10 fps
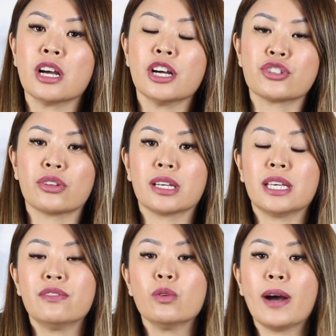So the
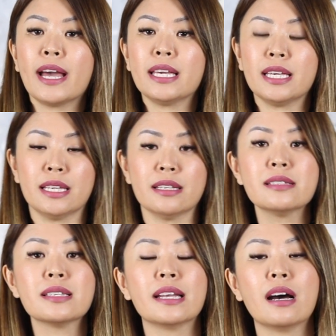giveaway is,
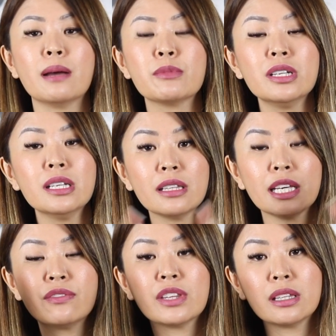and I'm going to
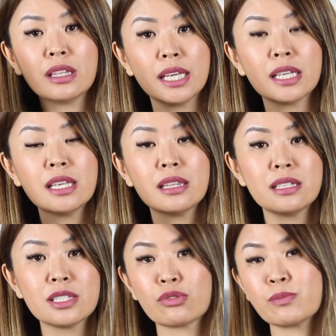leave the link in the
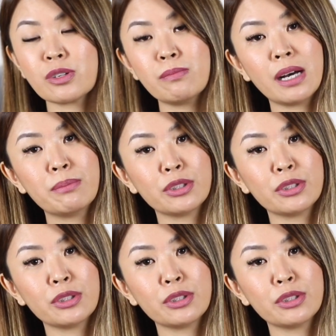description bar